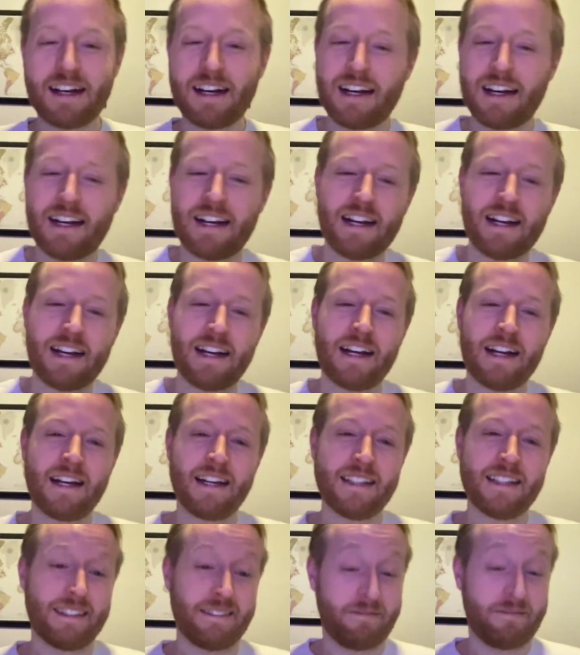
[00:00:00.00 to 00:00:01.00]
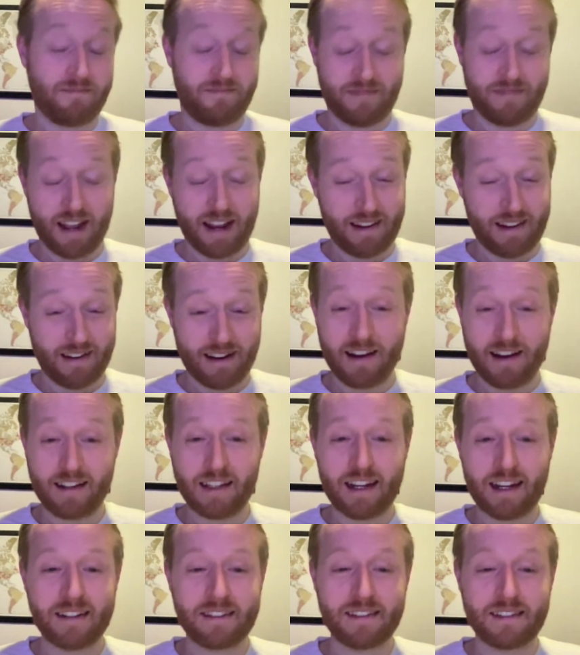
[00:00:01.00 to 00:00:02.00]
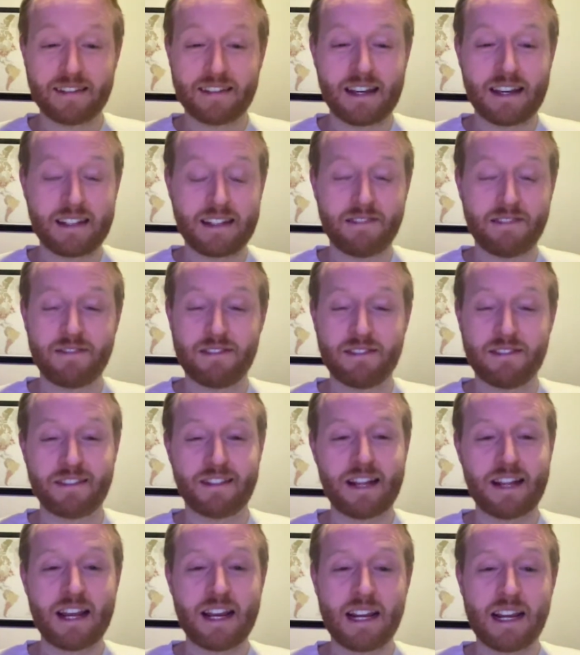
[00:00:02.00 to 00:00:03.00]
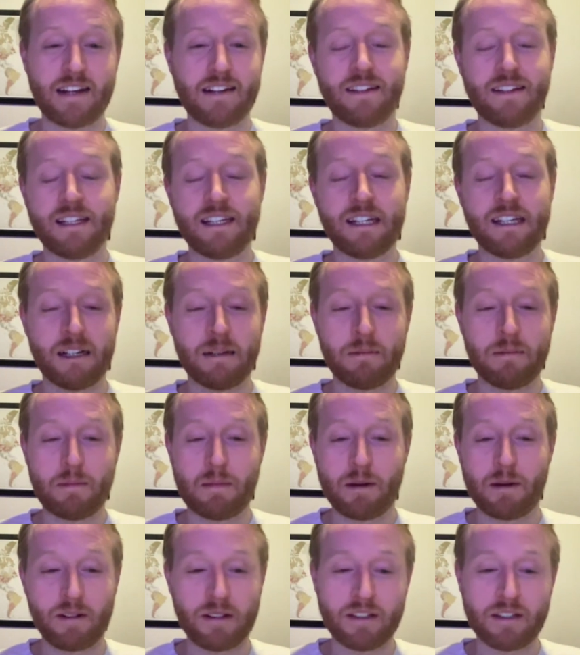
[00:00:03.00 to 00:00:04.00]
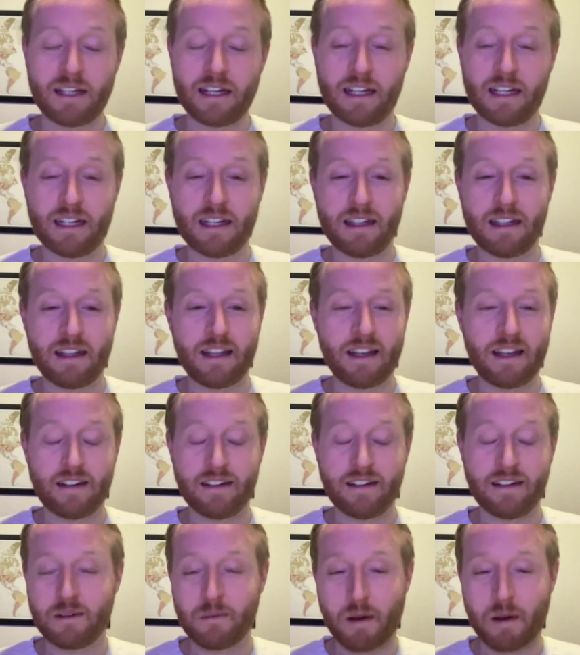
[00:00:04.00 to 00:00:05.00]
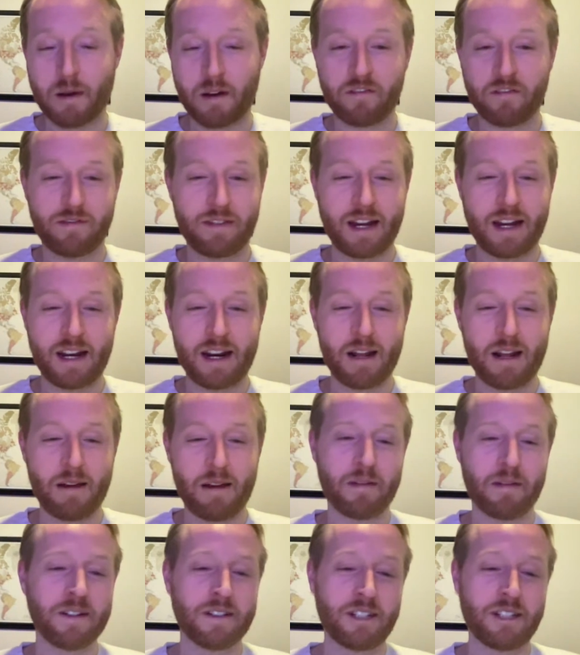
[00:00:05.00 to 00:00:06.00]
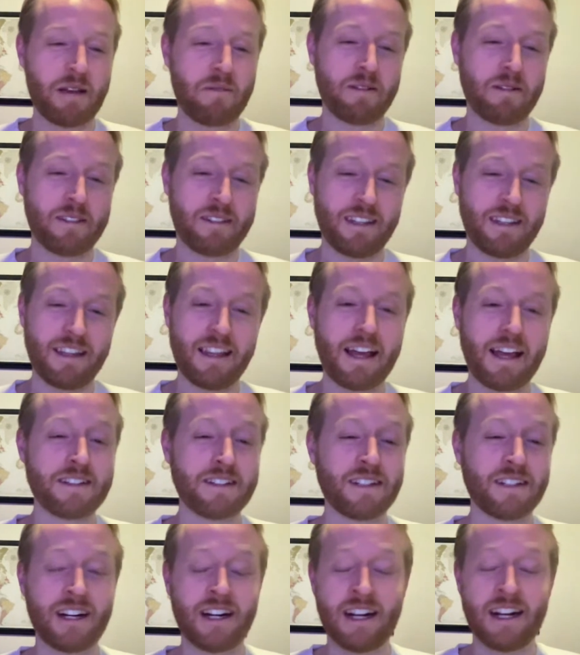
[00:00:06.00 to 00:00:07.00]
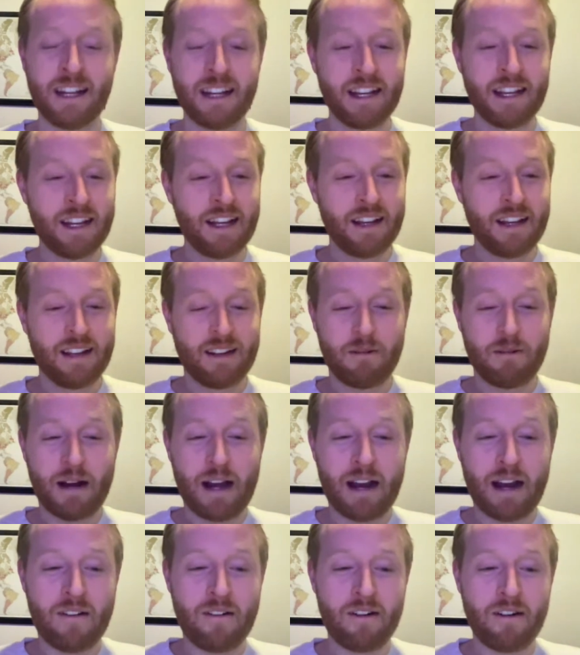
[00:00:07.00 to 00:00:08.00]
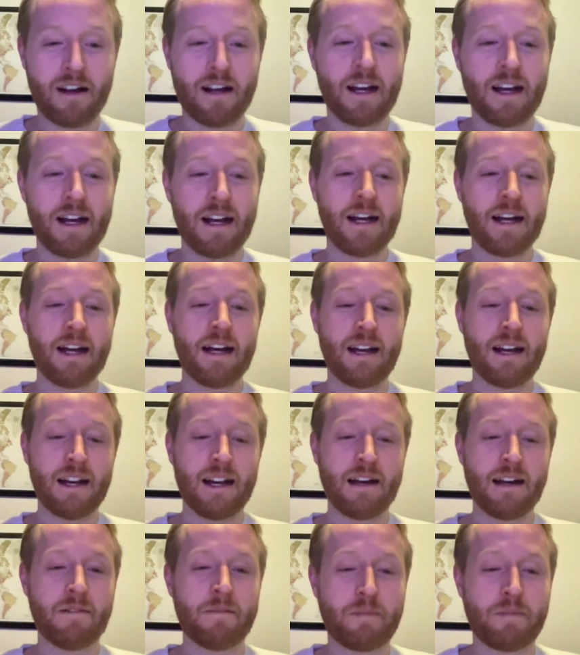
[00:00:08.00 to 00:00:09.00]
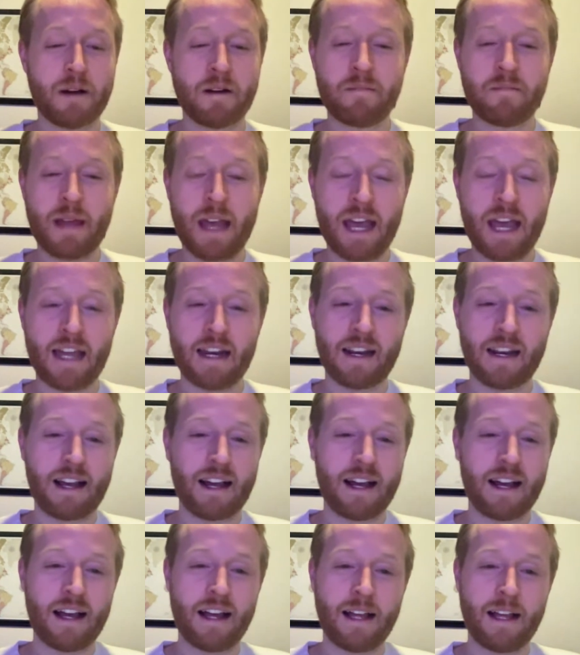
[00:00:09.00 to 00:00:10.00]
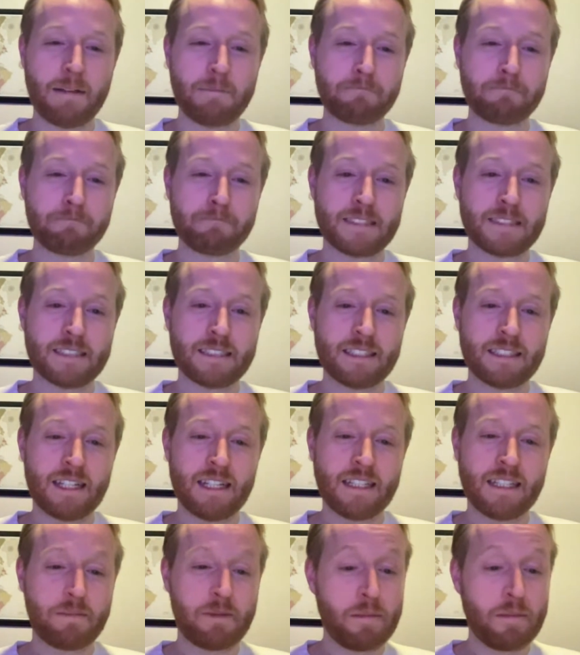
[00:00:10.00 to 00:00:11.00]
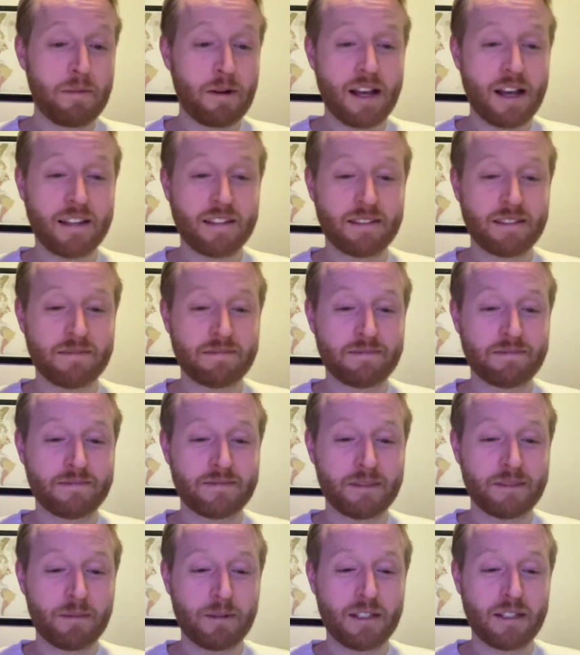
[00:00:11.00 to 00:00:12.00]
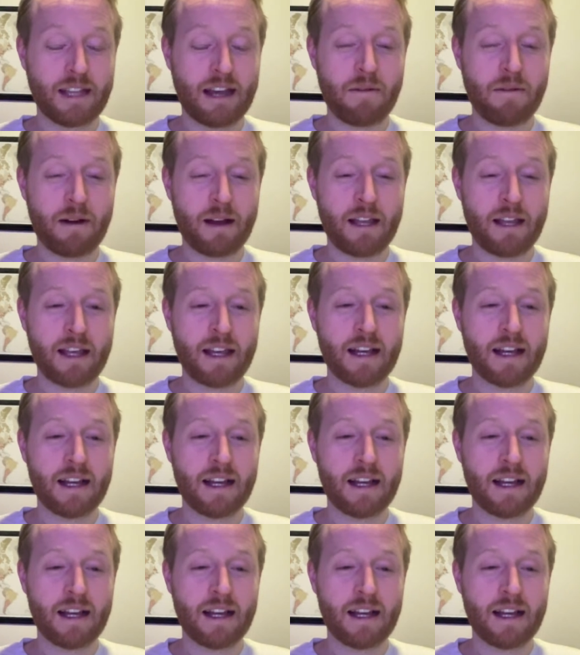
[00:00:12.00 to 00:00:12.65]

Hadn't had a lot of success even staying in Ligue 1, but barely did it. And then somehow ended up in Champions League last year. Wow. But man, it's a big price. I'll put it that way.